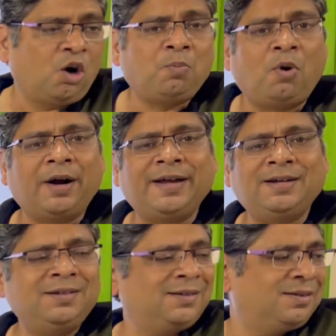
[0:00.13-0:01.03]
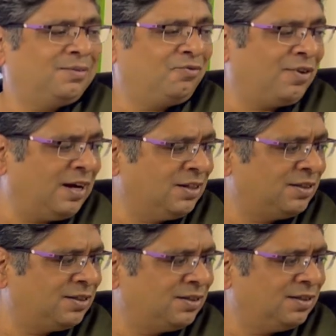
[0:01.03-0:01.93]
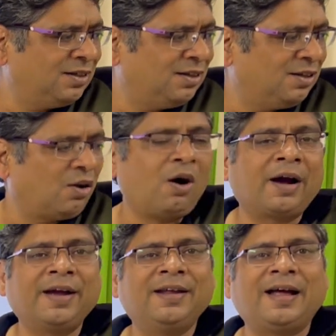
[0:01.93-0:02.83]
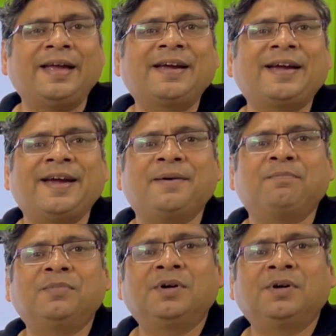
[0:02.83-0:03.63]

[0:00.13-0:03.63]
morning, friends. Now again I came